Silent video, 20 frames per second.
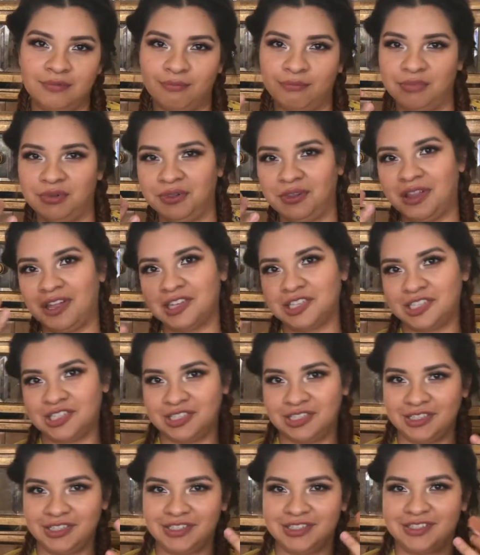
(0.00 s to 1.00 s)

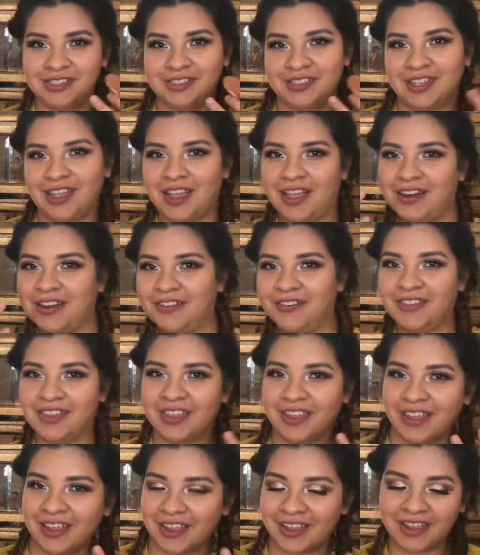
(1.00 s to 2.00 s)
blushes kind of
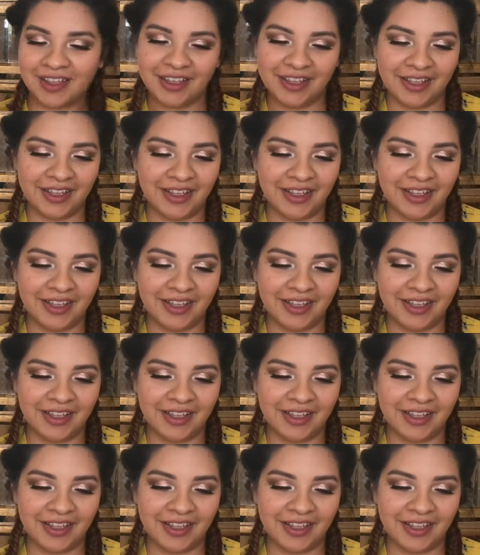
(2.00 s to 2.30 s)
thing.